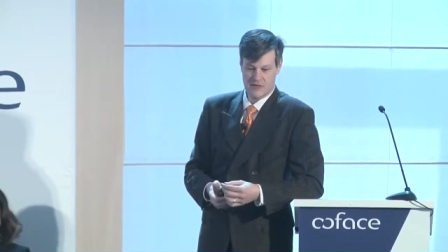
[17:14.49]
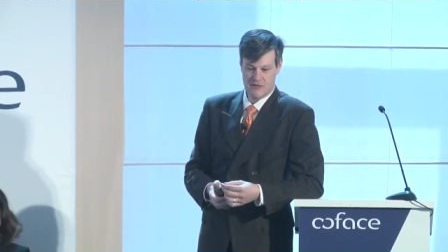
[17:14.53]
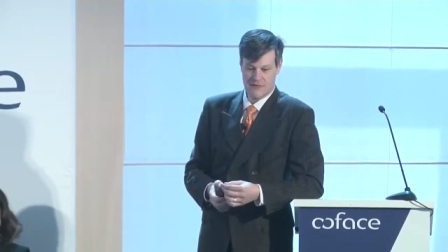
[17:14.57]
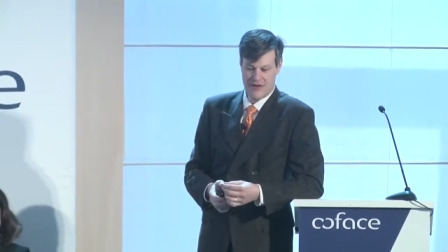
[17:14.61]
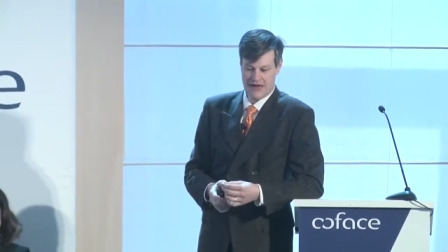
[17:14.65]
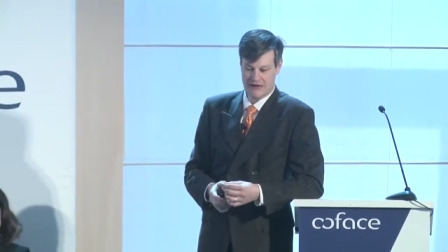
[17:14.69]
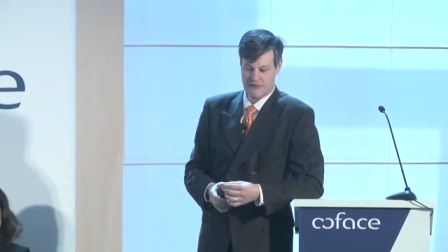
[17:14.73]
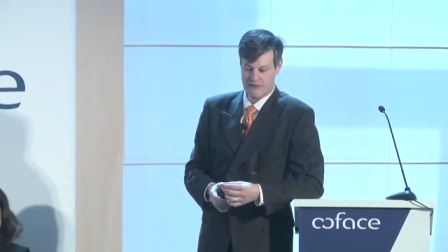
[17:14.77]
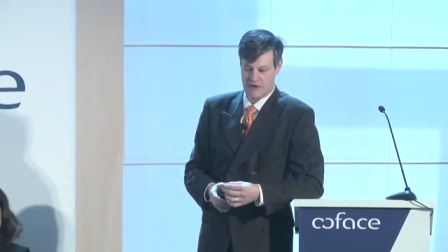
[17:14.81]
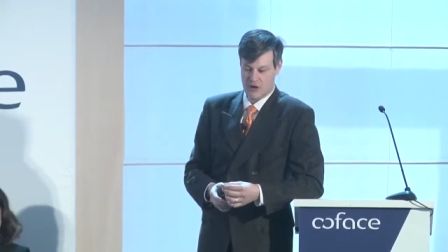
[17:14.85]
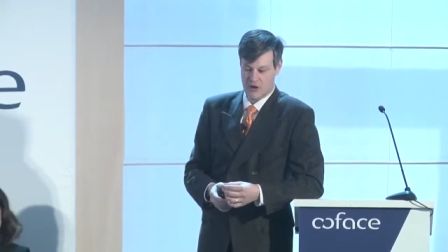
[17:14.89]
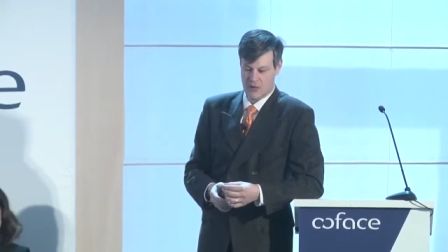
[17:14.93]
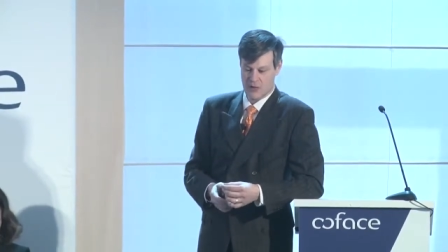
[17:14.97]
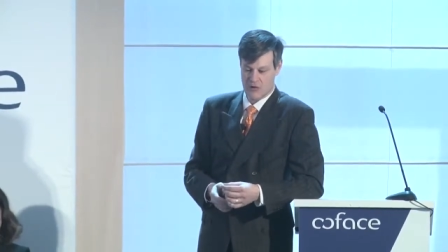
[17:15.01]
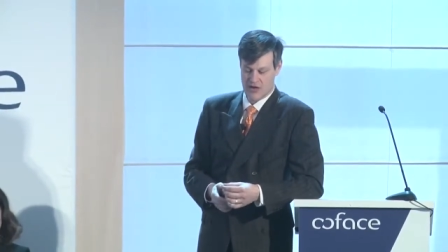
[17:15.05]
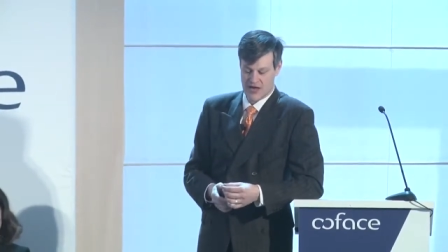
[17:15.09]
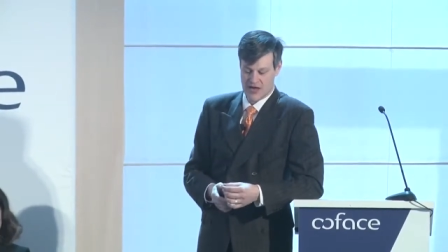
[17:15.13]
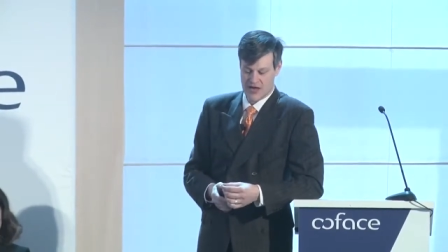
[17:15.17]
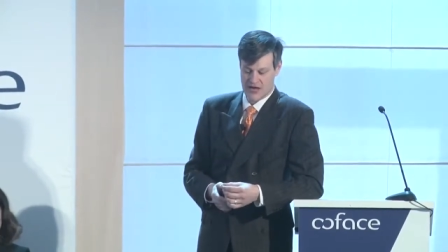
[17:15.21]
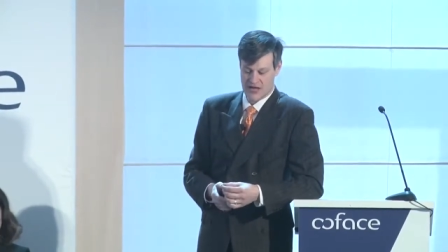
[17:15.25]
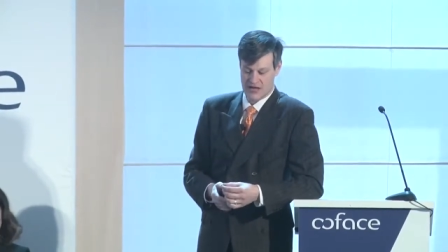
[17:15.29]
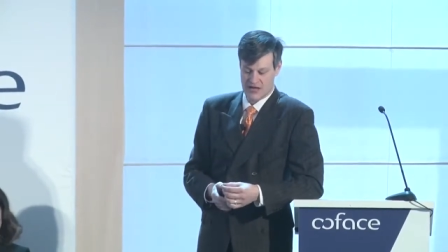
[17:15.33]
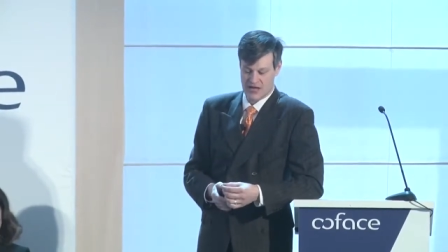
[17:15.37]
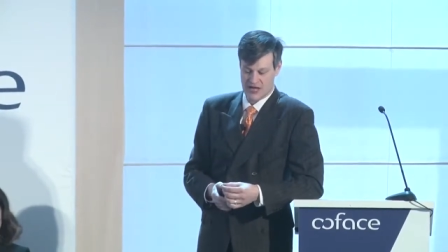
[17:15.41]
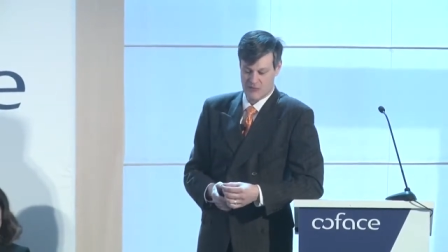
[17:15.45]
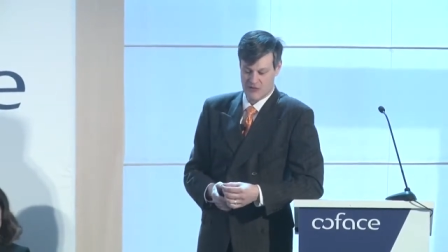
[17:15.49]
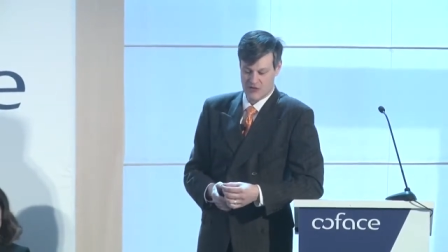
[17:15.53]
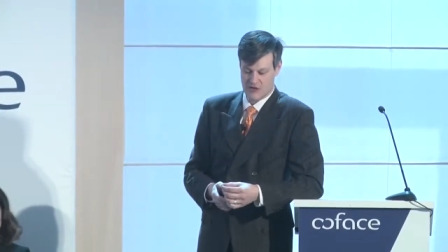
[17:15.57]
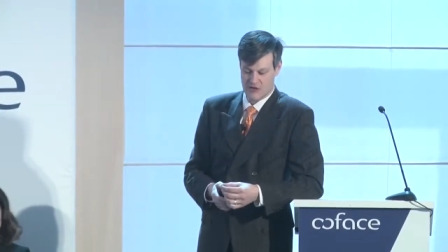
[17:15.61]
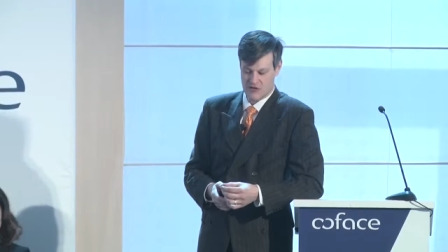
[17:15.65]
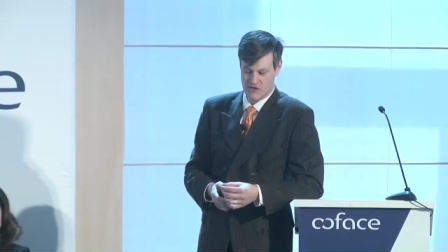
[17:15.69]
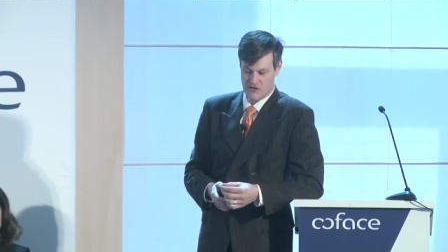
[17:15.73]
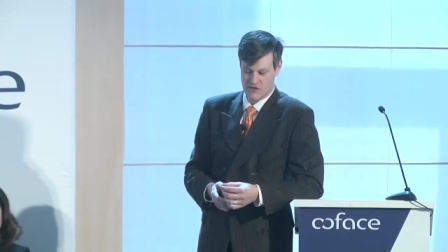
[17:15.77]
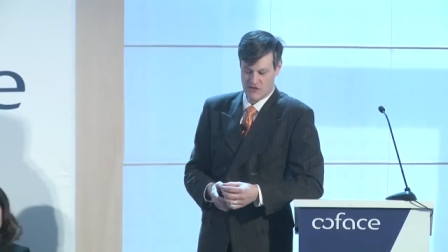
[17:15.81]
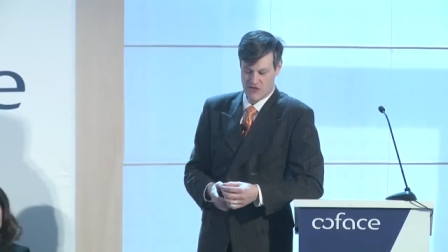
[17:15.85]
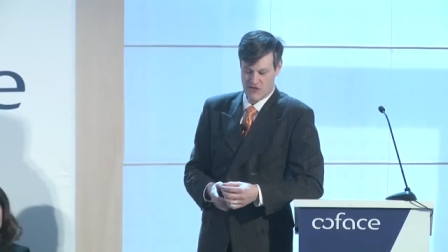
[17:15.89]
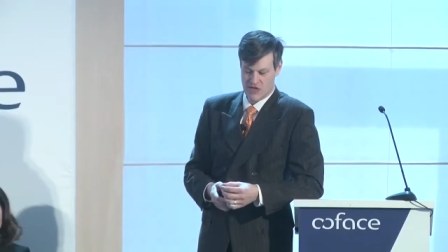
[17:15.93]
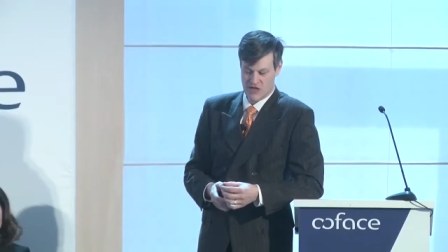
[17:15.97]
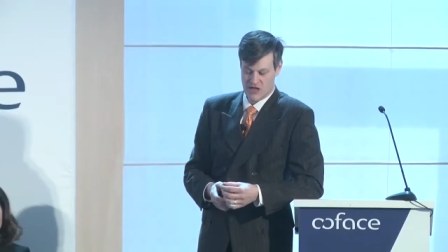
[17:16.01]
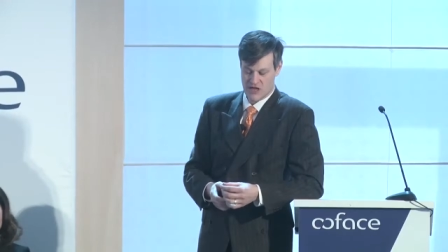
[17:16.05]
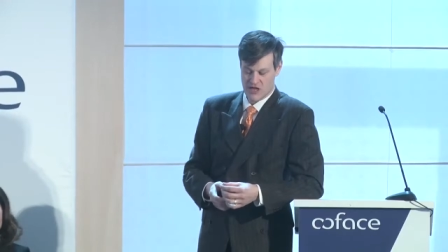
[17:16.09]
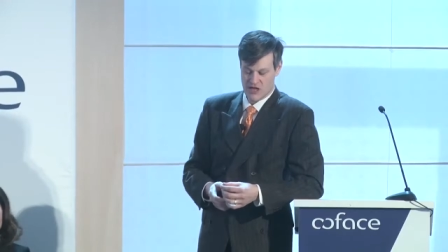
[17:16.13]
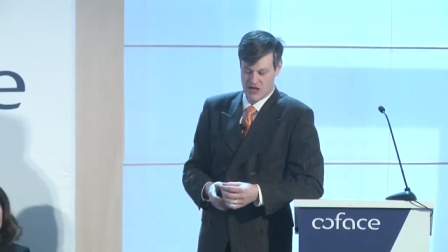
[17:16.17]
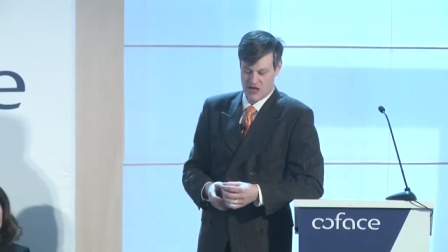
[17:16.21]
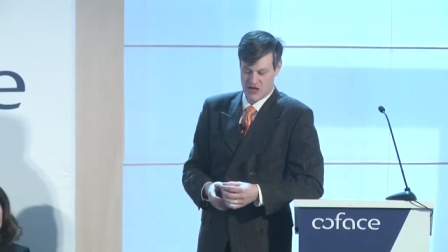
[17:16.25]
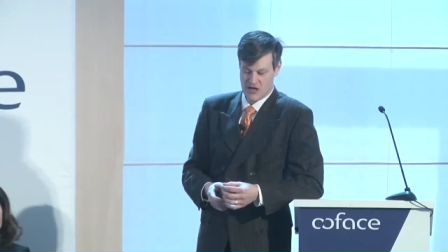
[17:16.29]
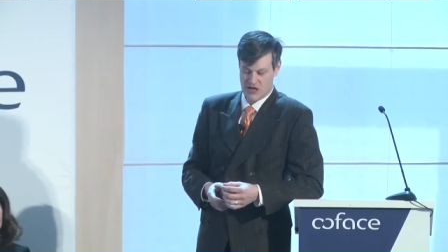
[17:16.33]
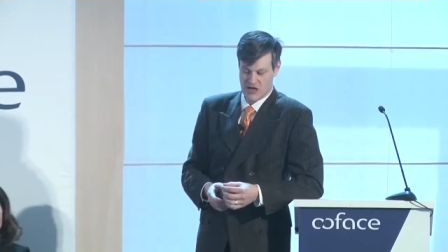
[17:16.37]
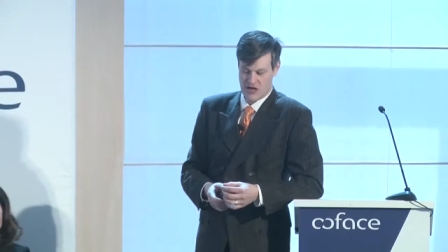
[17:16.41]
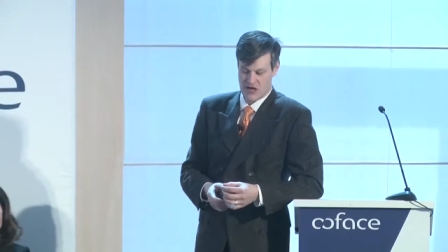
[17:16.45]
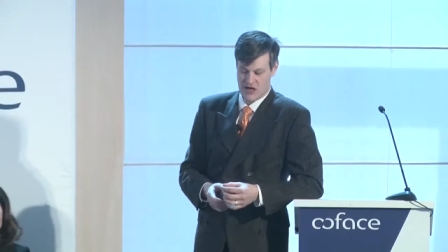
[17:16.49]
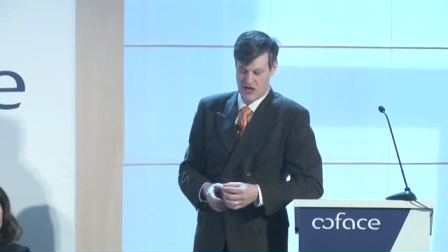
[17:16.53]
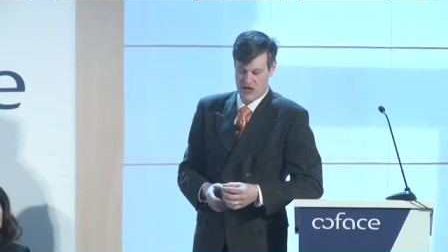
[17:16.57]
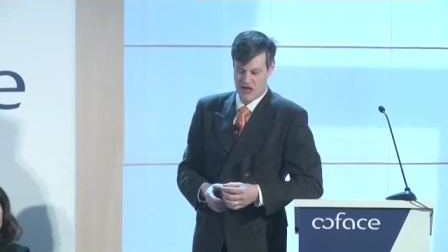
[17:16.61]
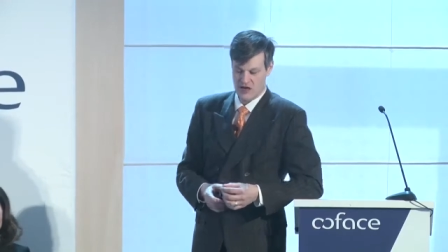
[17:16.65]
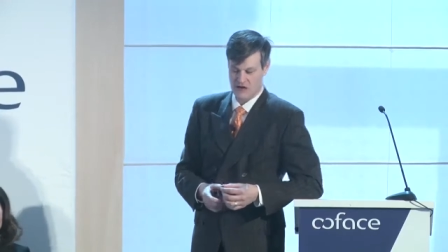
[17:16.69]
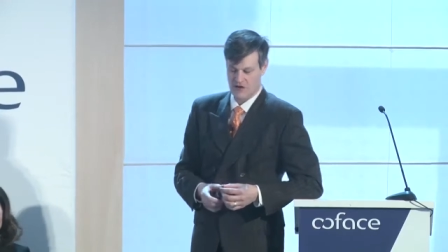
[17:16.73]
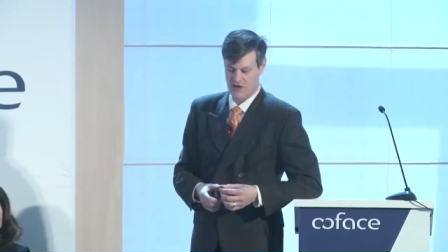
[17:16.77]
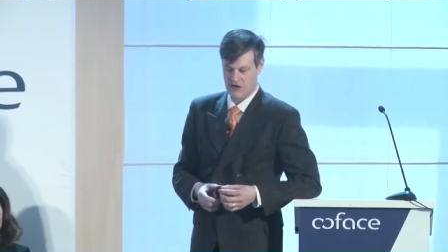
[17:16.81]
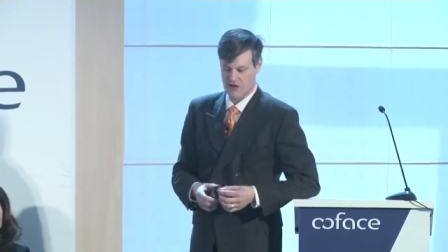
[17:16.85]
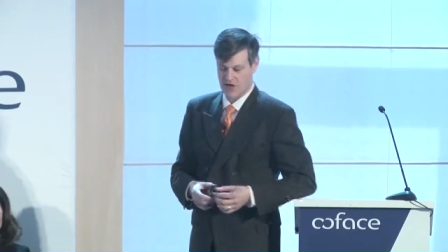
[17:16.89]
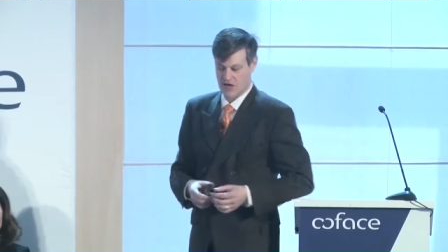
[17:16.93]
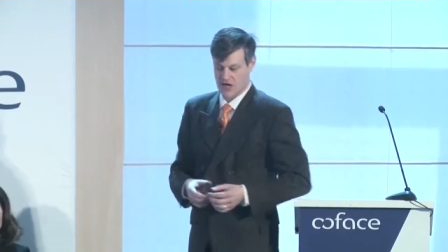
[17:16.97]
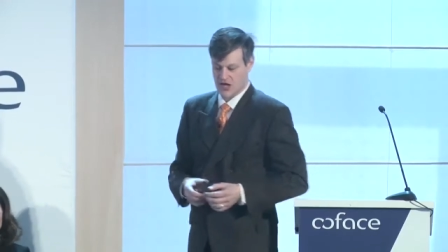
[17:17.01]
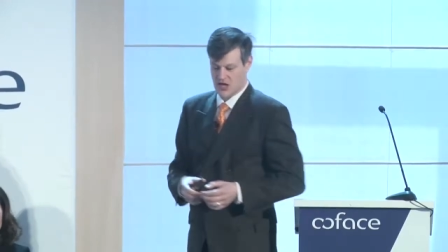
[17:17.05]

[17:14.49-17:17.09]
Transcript: macroeconomics. Uh,